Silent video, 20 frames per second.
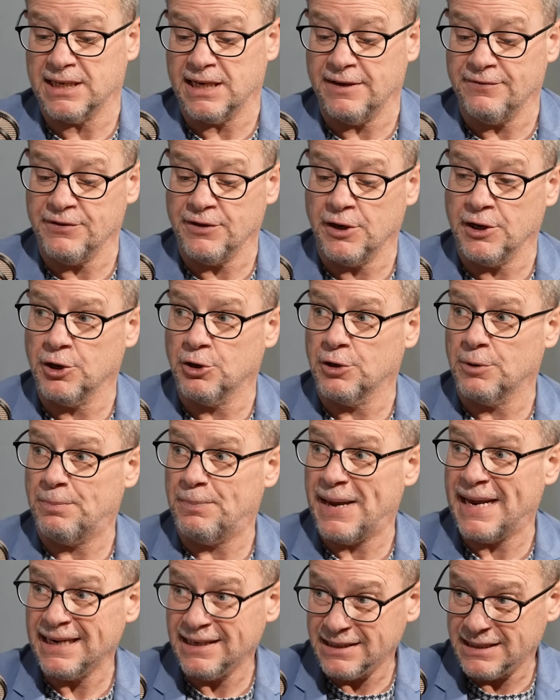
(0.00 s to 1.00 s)
So even though he got a
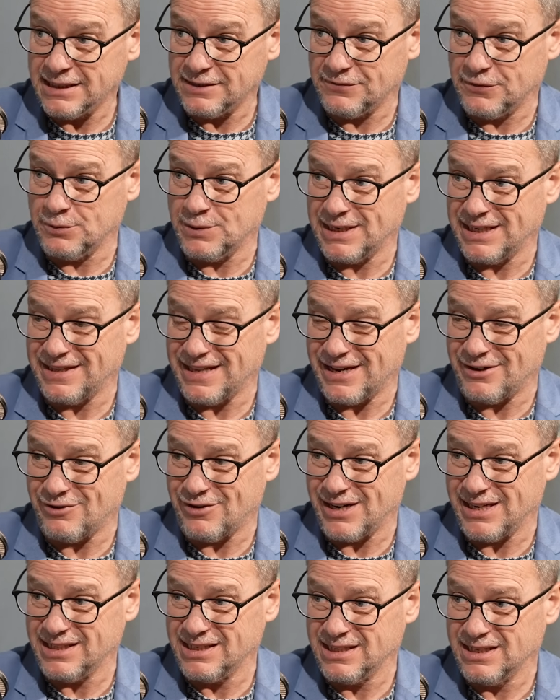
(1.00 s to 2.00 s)
penalty for winning that
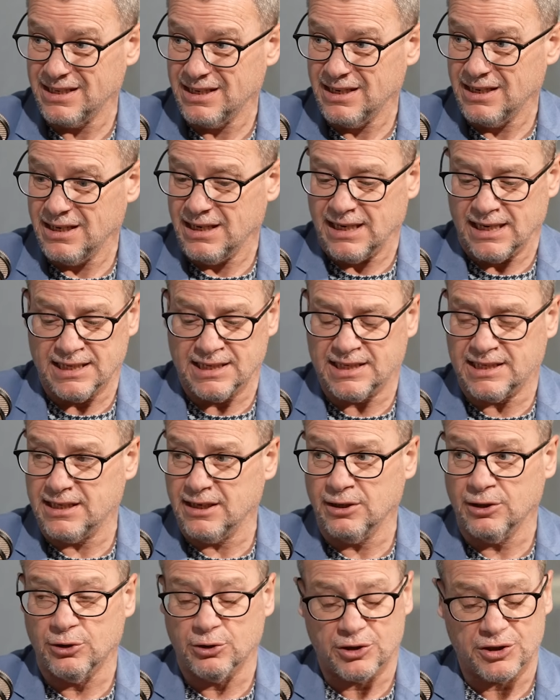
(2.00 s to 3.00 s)
race, he
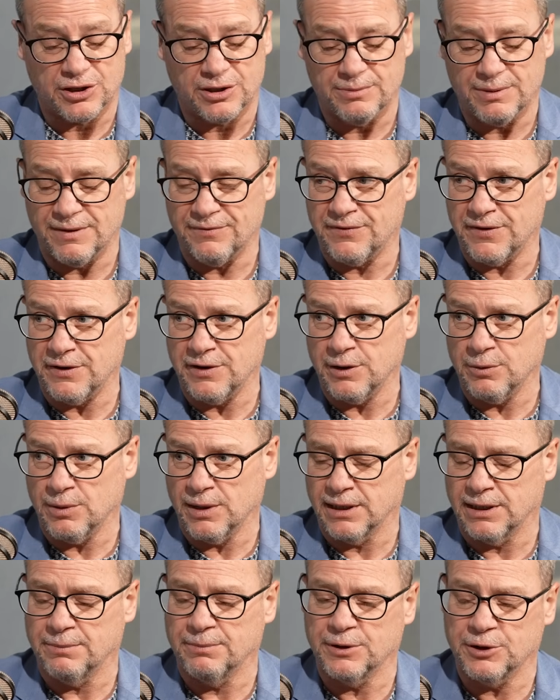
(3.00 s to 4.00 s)
still looks to me very
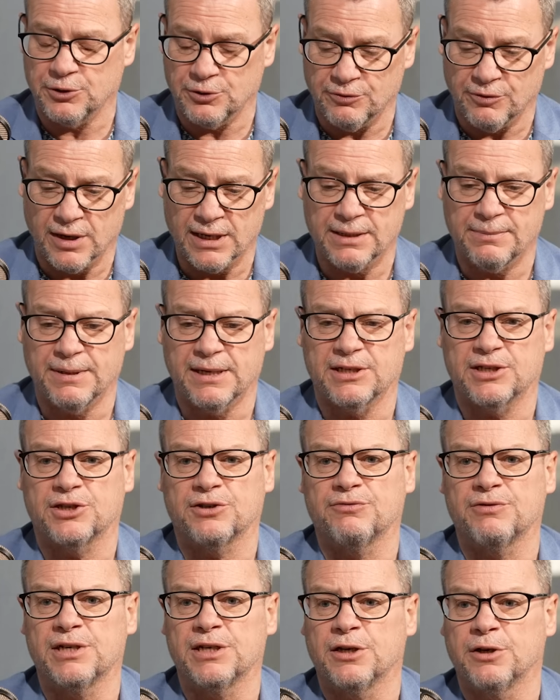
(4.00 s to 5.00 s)
well in. But you're right about
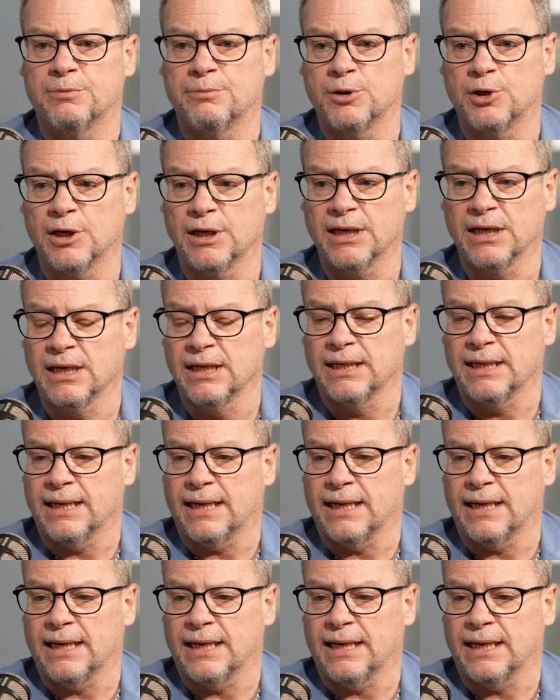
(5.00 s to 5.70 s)
Sereno Mudley.